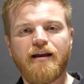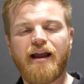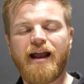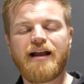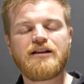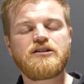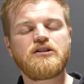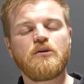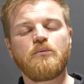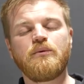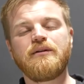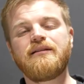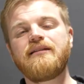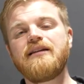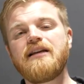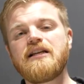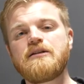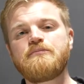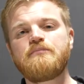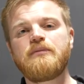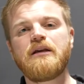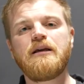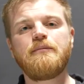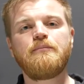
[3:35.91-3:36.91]
And so with these
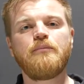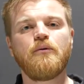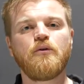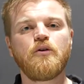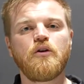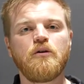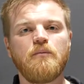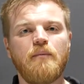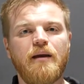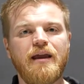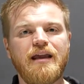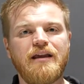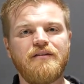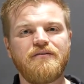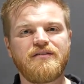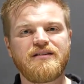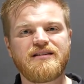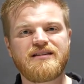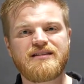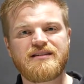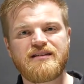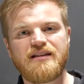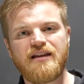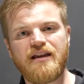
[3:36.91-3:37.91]
people, you may
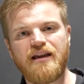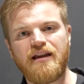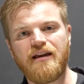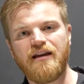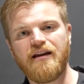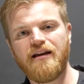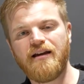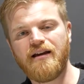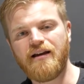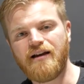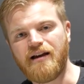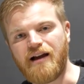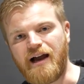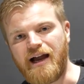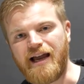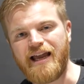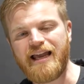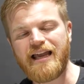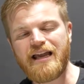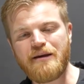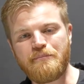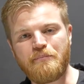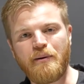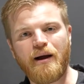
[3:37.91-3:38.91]
even see a
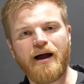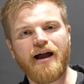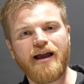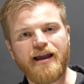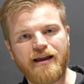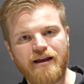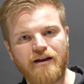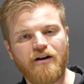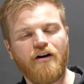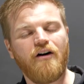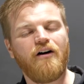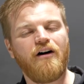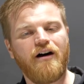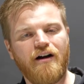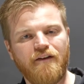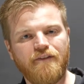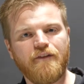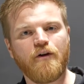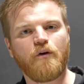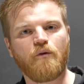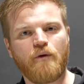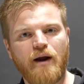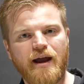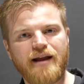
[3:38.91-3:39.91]
hip hike on
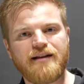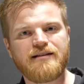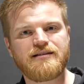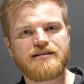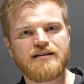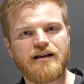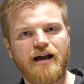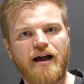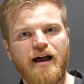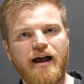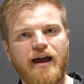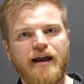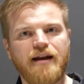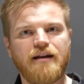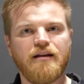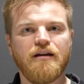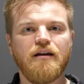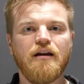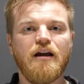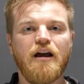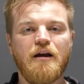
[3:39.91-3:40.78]
the right side.